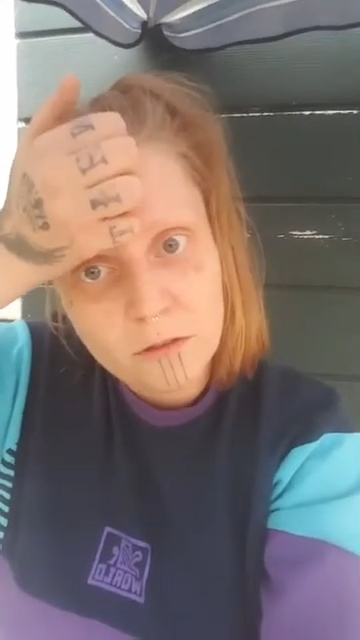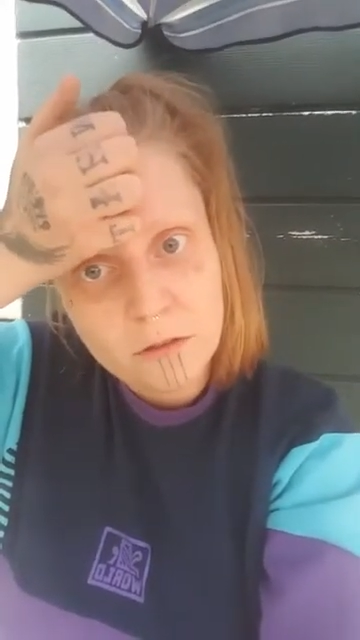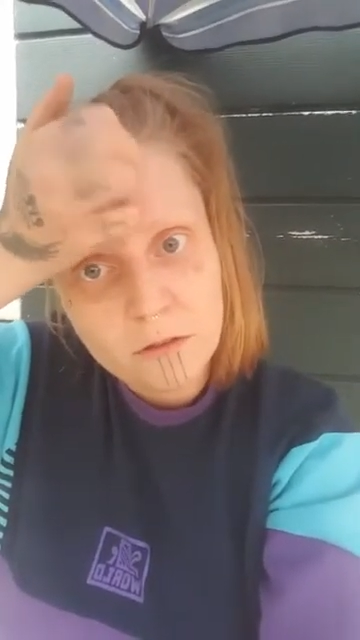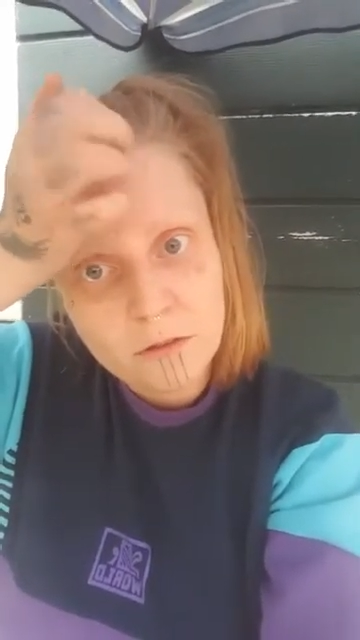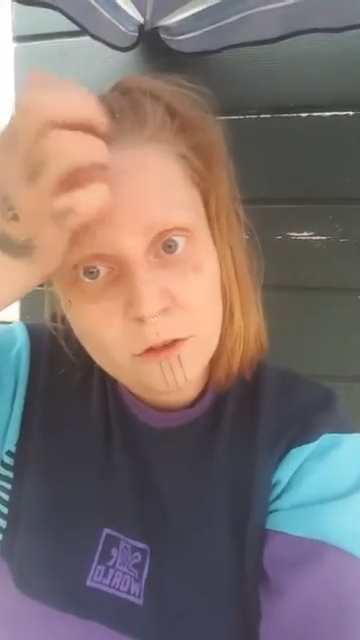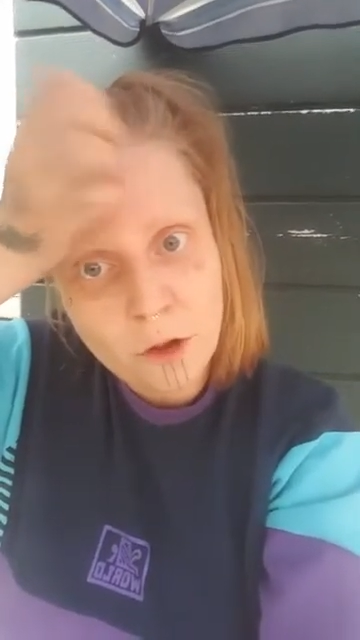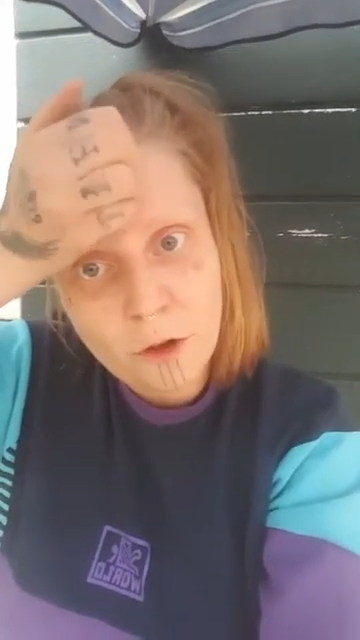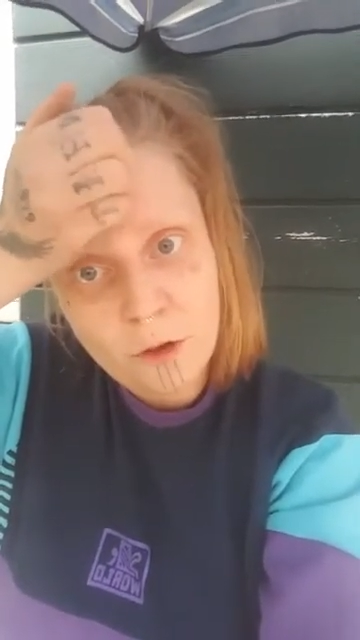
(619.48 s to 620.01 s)

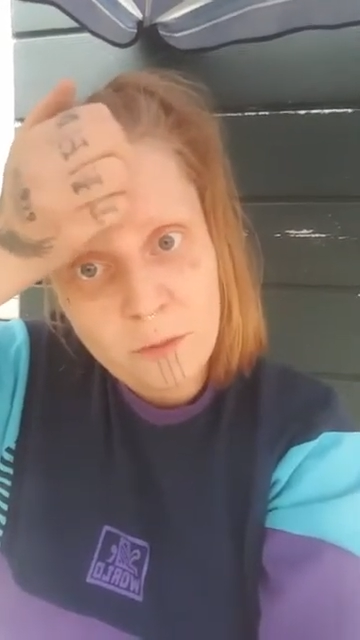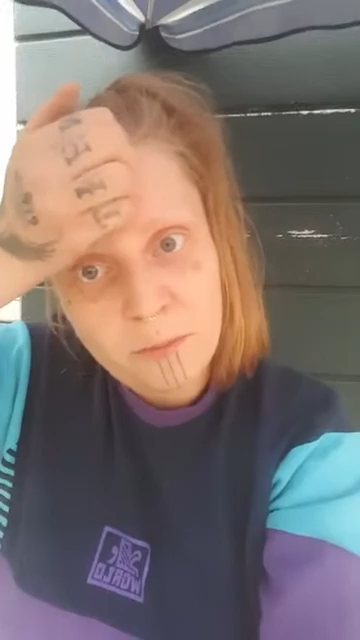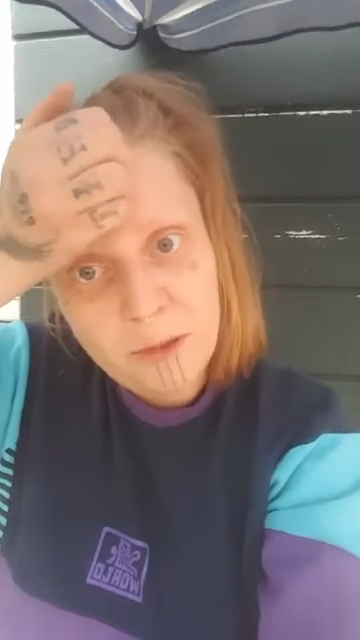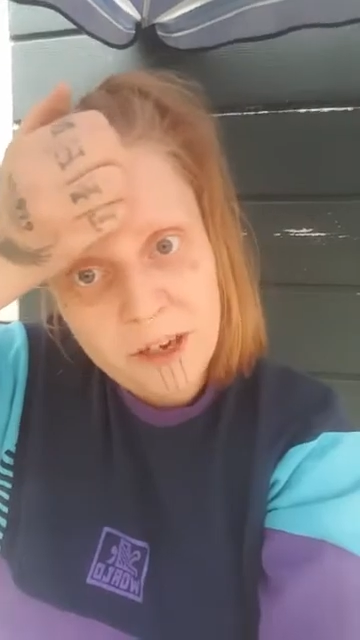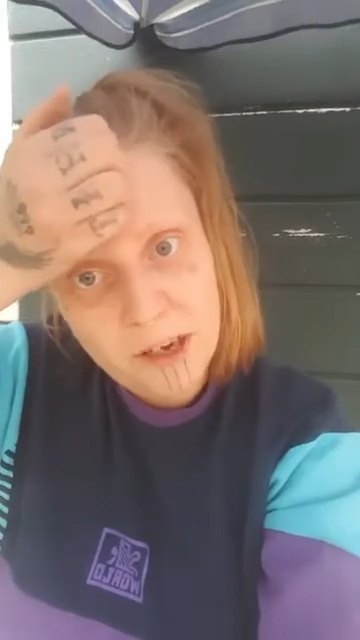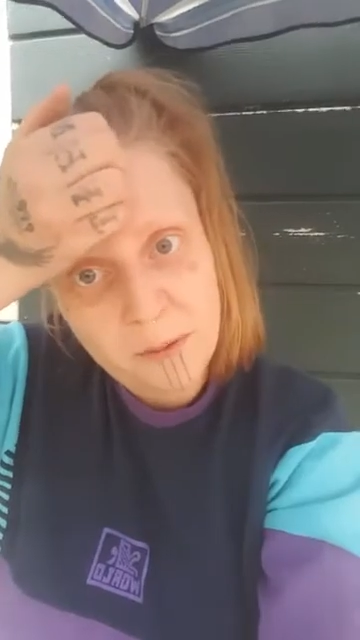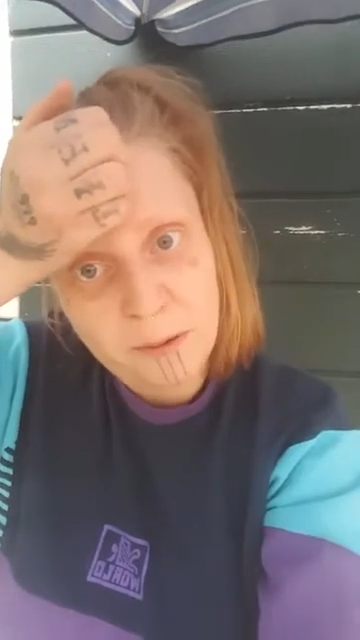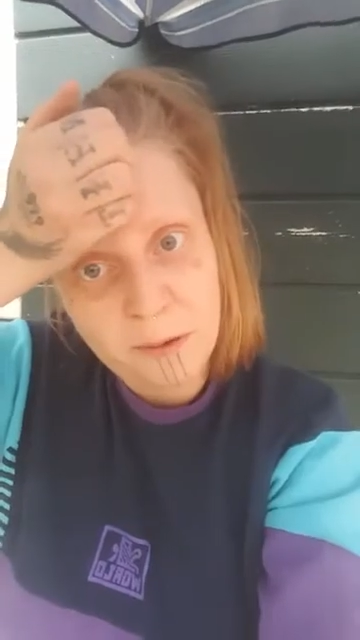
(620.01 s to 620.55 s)
told
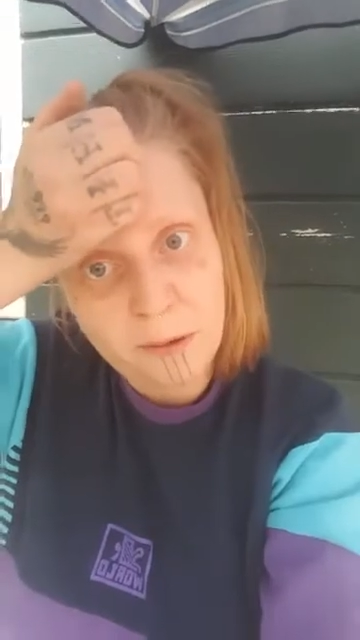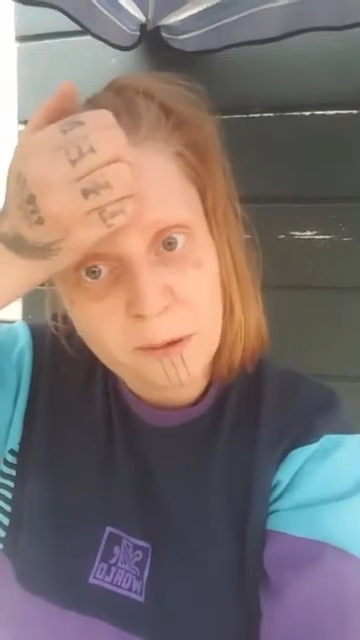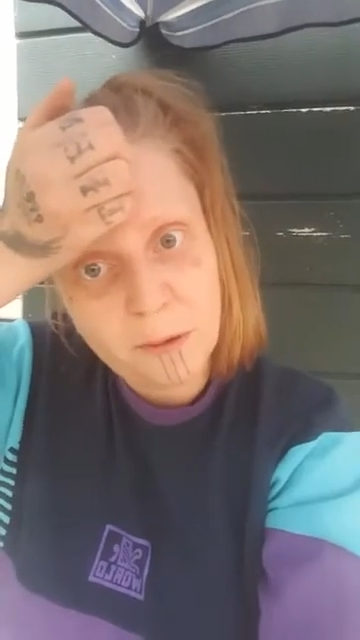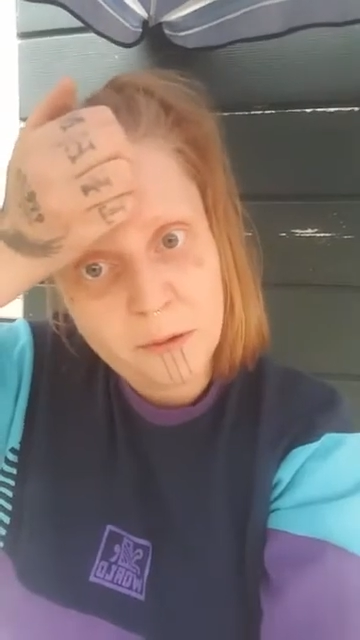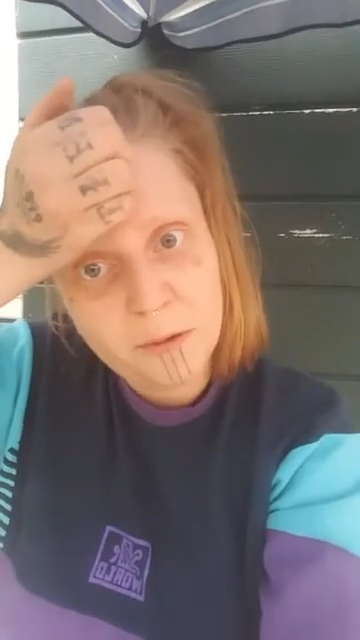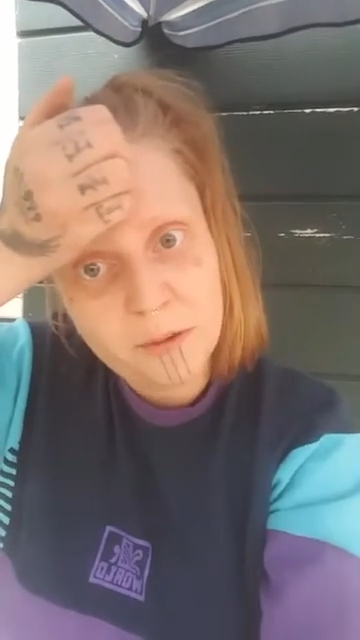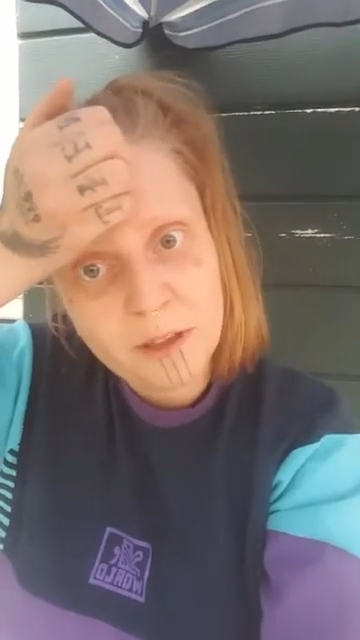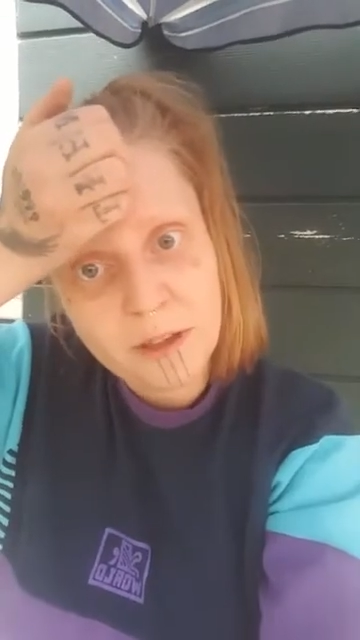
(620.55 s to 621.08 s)

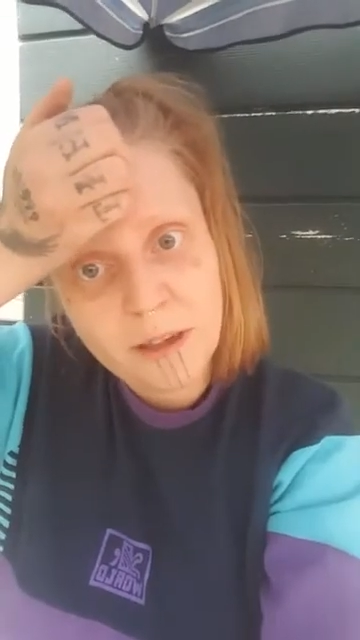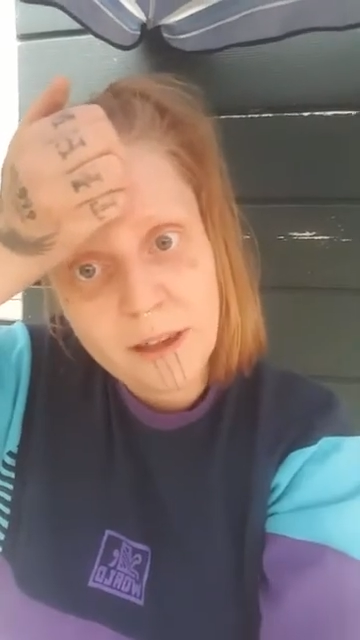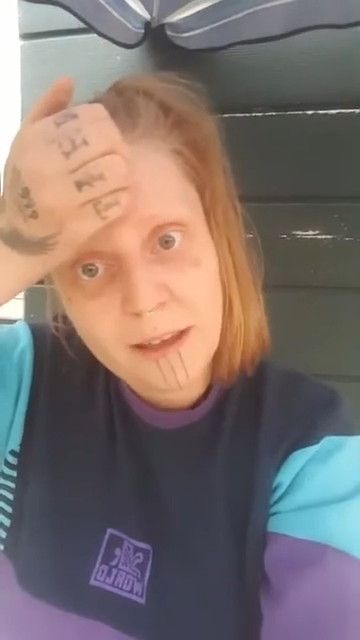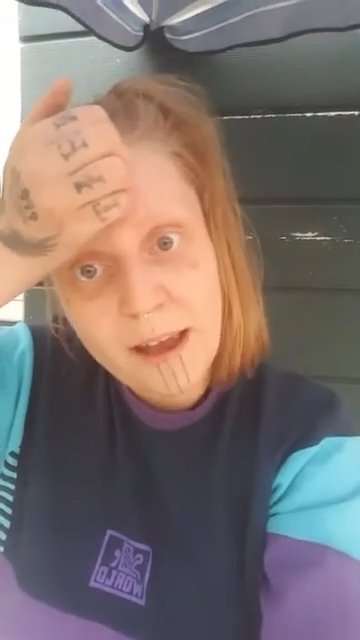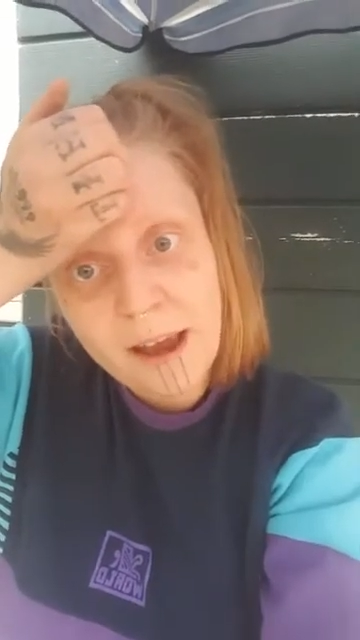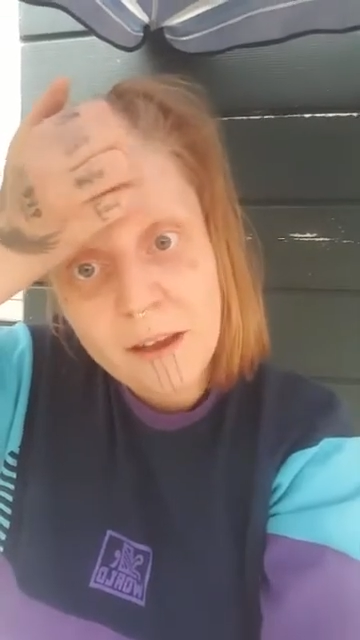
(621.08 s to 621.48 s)
people, and I